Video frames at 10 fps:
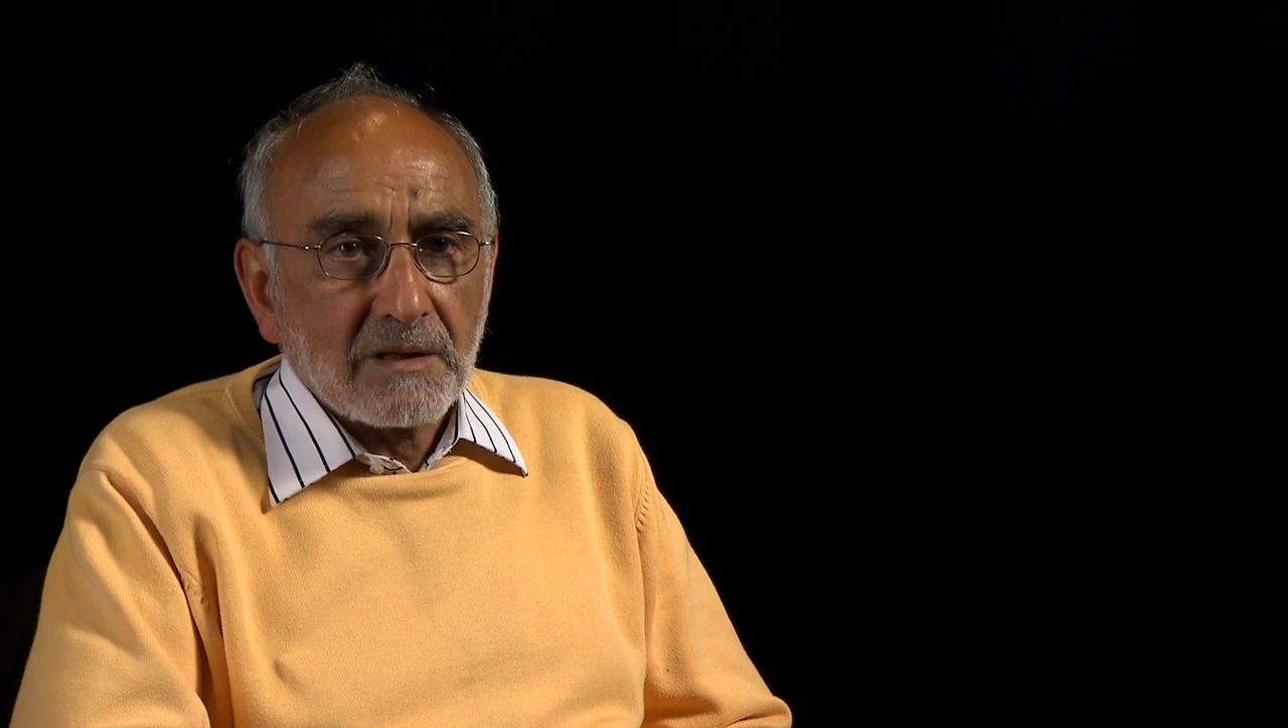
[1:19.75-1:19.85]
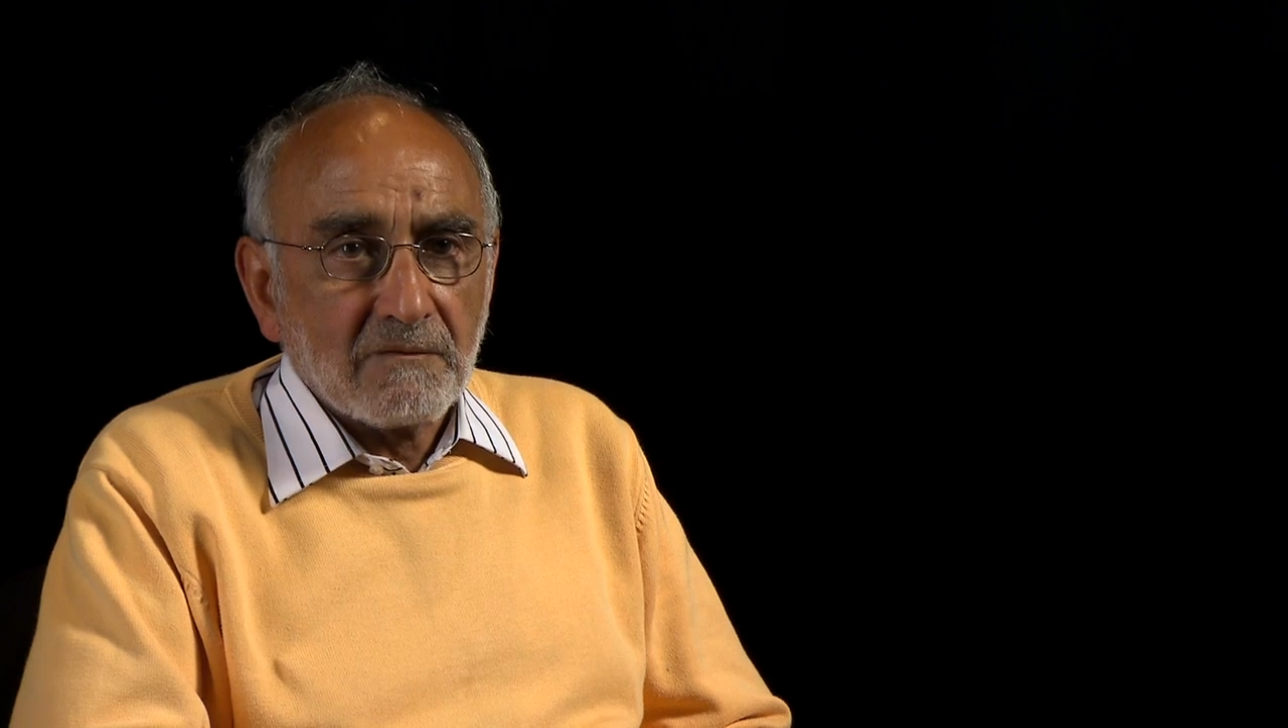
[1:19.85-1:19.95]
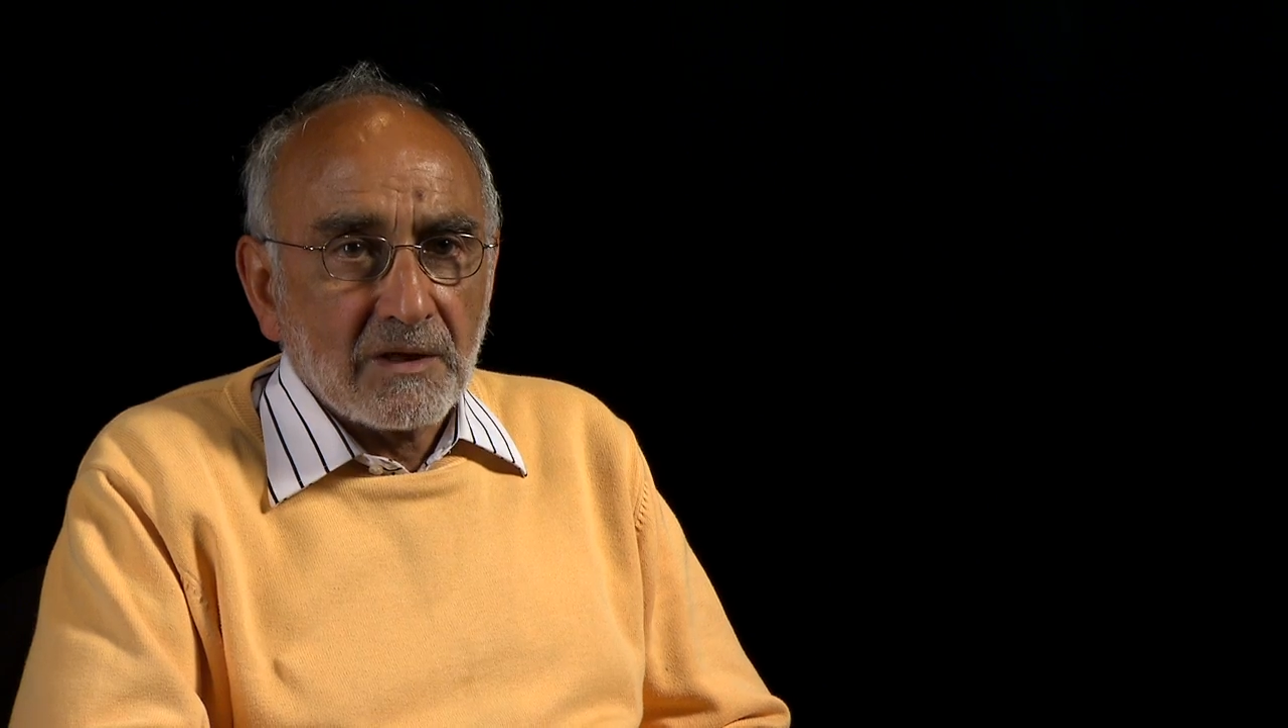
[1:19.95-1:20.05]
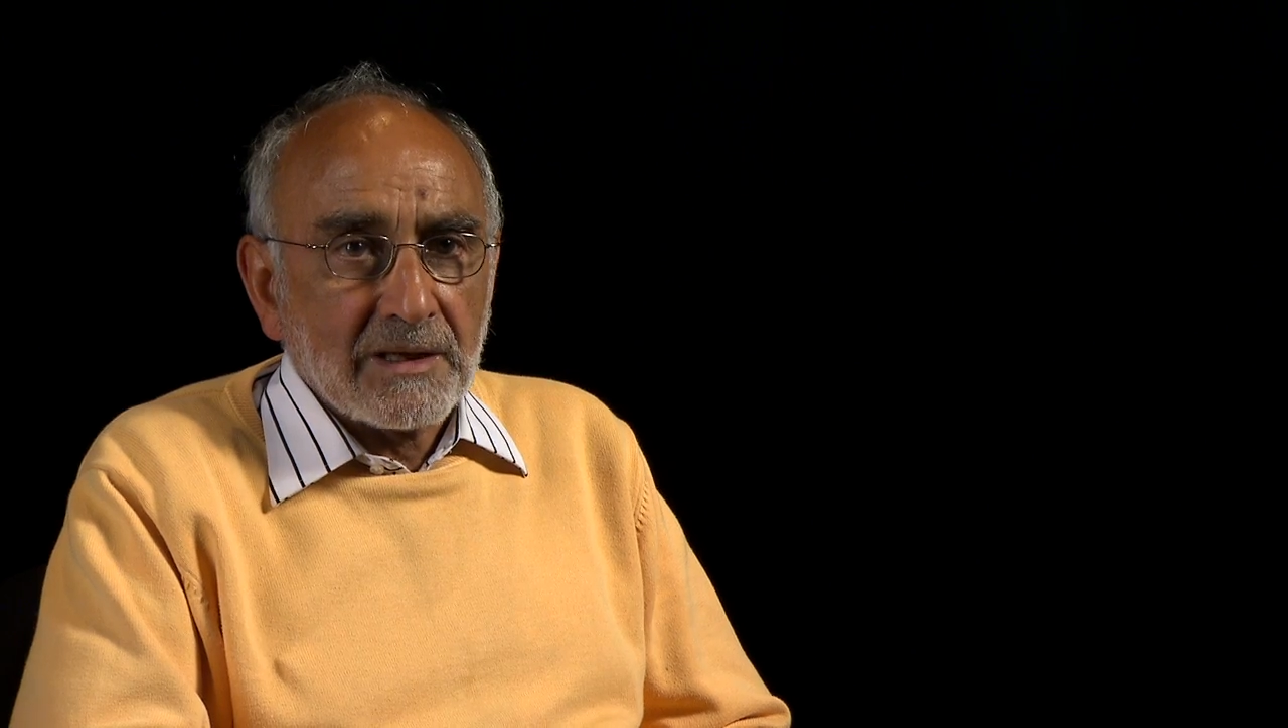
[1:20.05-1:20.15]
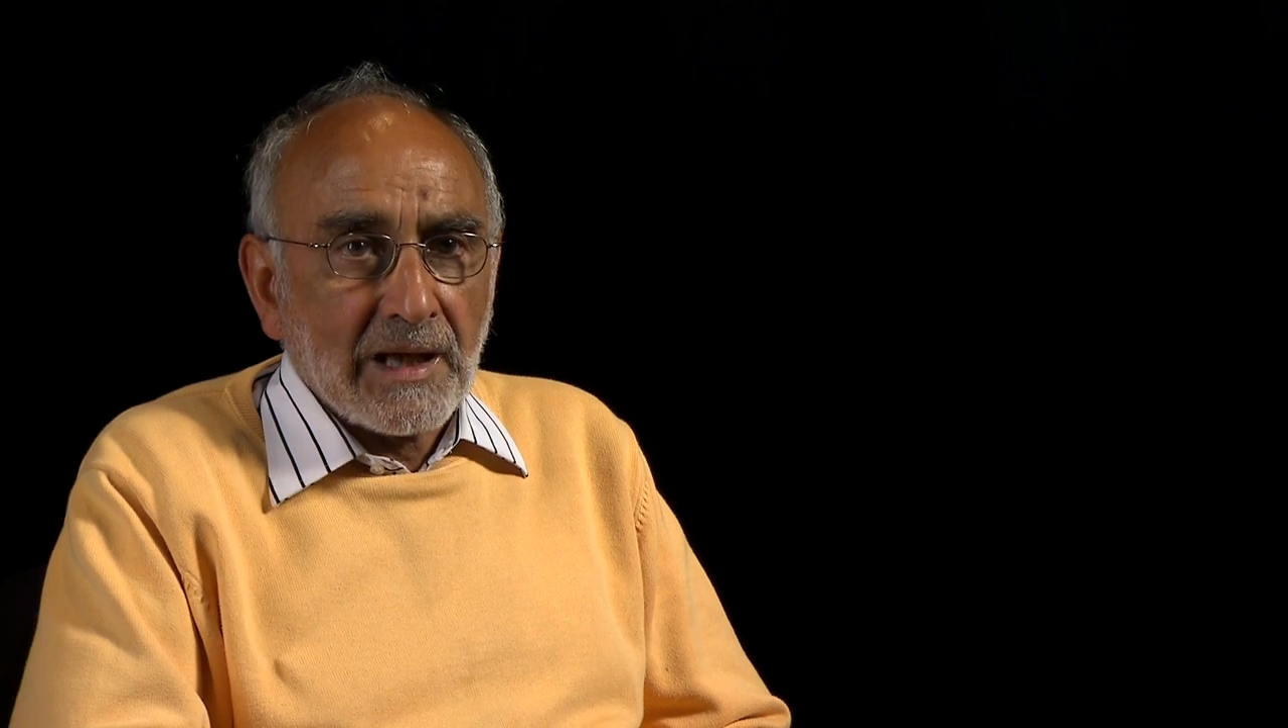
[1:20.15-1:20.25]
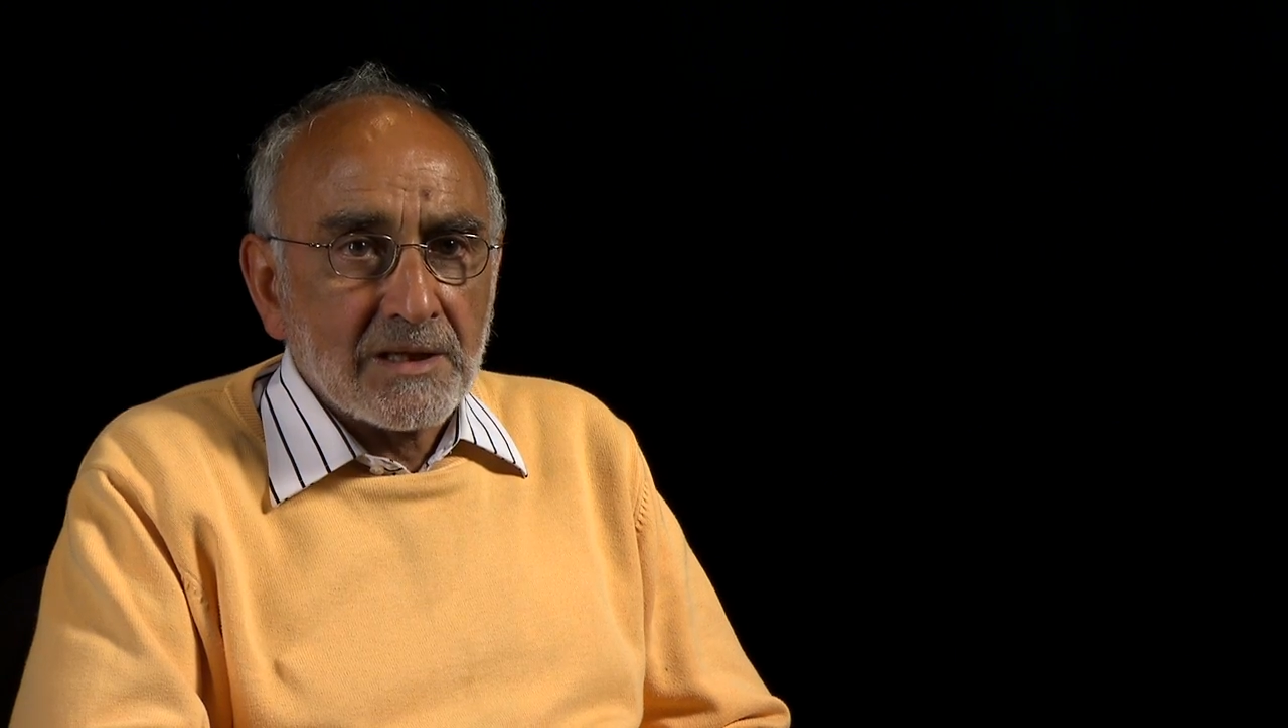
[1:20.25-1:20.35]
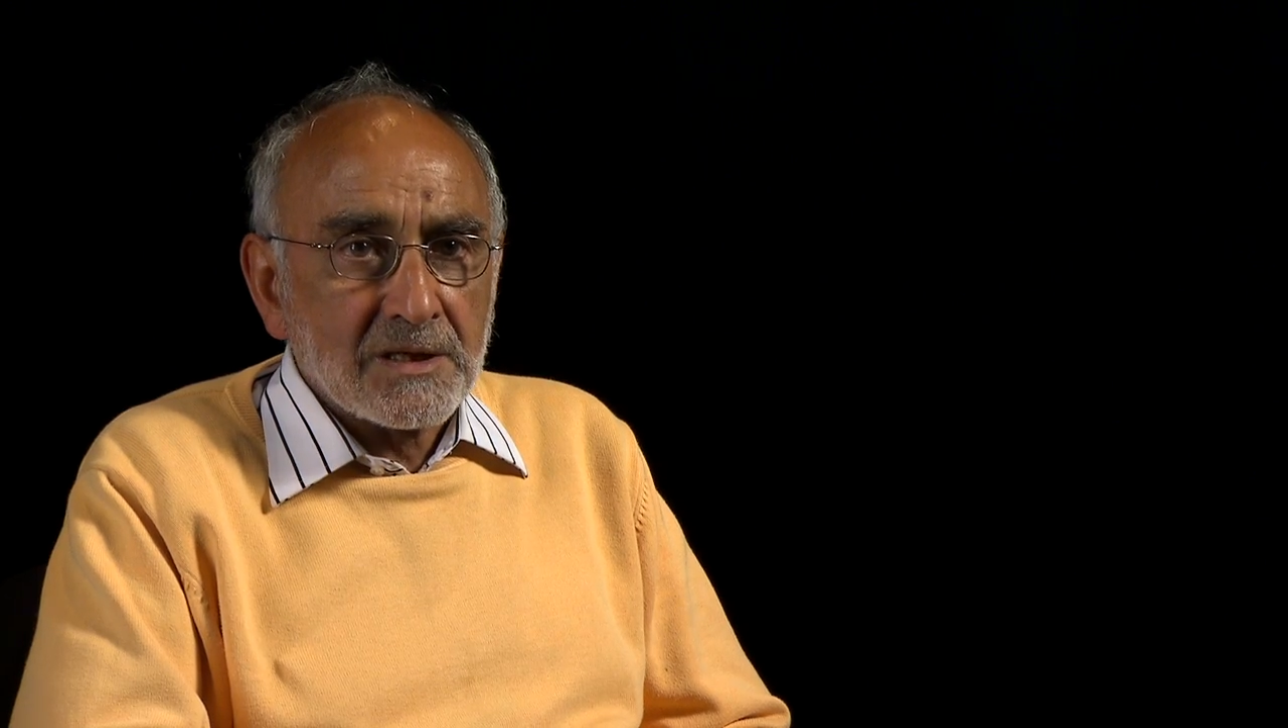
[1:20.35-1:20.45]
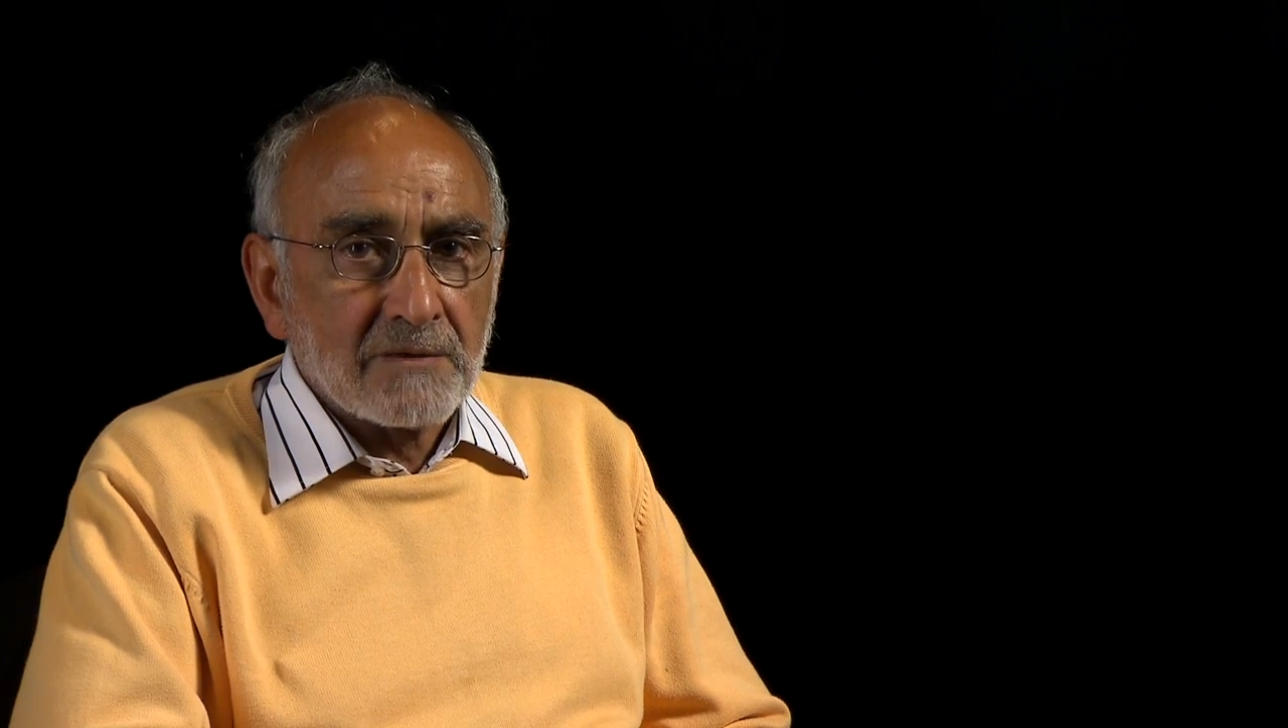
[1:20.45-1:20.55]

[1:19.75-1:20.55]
where the energy